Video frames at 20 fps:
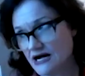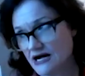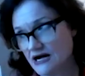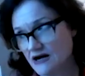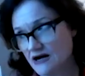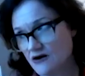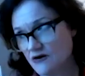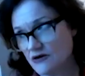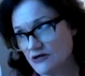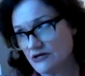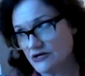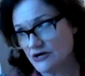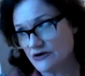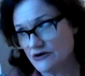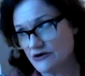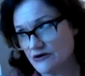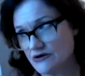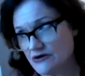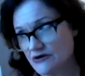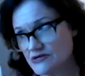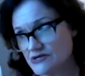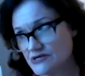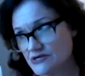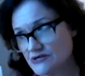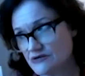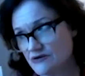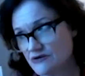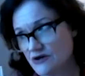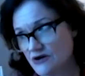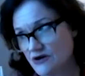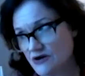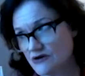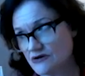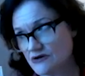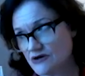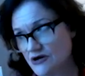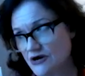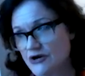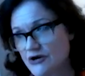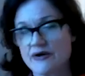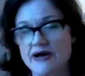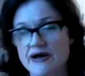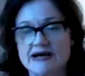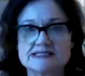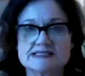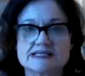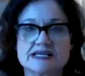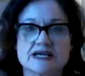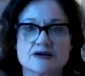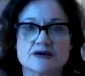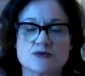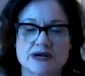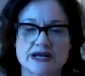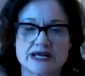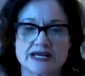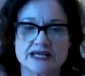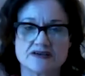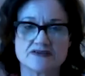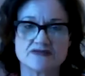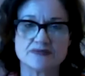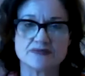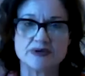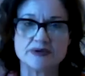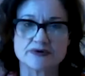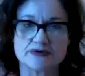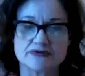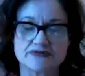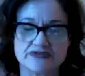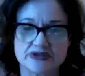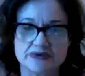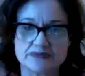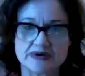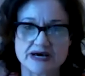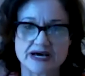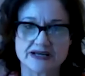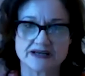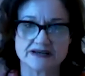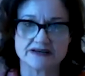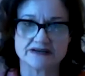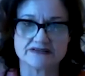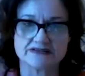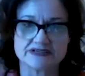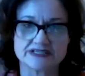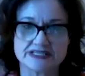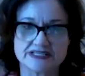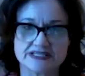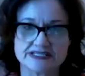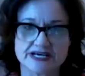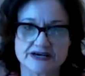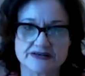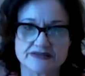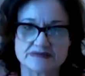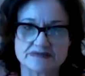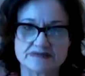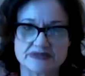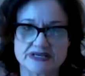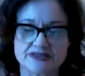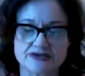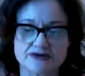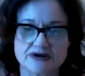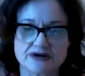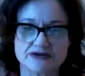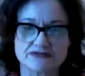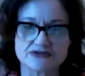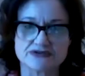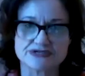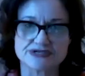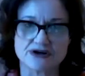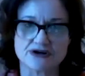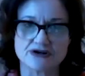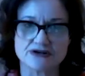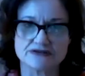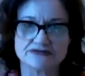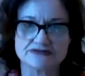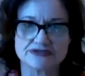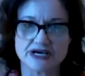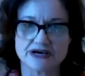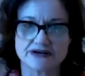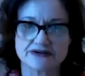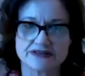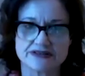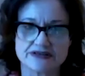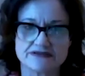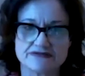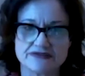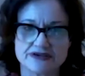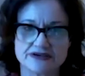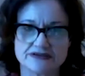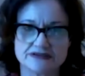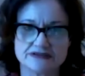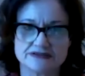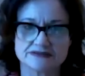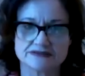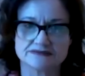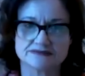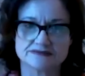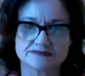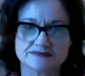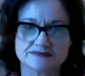Uh, are you asking when I give people feedback and tell them that they're unresolved, how do they feel?